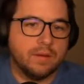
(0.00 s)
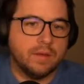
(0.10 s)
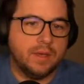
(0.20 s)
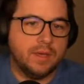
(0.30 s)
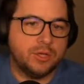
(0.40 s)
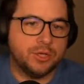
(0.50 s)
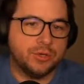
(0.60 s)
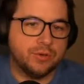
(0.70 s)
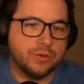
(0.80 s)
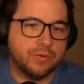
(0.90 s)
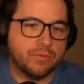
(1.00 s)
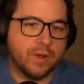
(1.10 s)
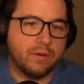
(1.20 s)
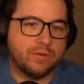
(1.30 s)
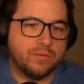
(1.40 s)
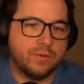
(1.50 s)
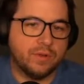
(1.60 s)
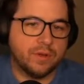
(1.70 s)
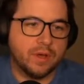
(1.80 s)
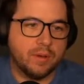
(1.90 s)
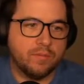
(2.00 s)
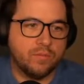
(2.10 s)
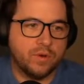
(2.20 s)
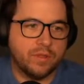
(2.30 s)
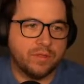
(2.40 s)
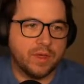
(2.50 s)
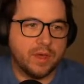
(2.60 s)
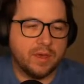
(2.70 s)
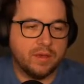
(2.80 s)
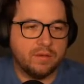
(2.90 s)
each route will come with a